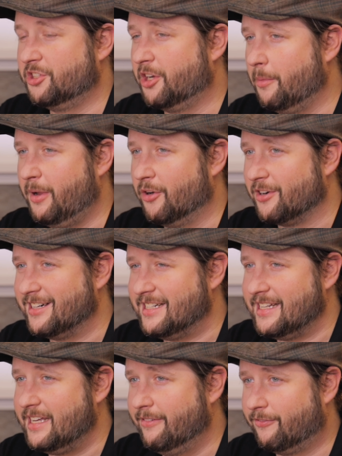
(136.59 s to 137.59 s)
is going to be your
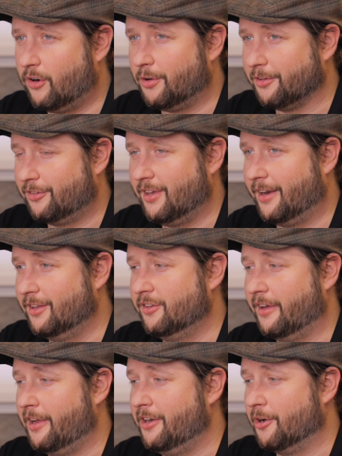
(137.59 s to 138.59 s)
default
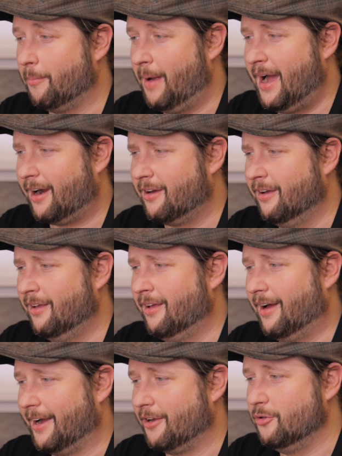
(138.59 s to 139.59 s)
settings in your Mac.
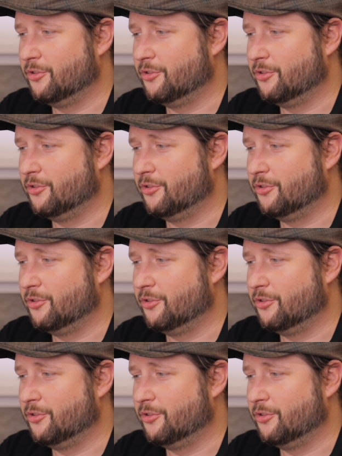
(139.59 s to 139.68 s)
I can